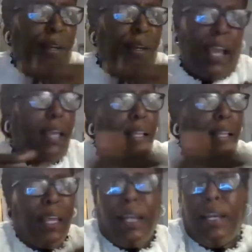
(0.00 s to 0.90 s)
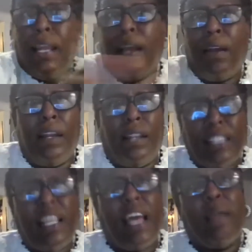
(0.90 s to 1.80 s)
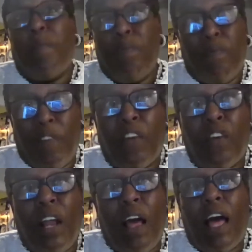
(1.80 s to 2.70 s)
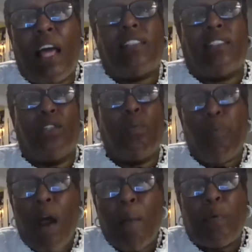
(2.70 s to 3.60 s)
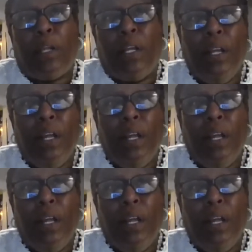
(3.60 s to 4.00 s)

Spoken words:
they can get in there, and that's how they've been figuring out how to steal property.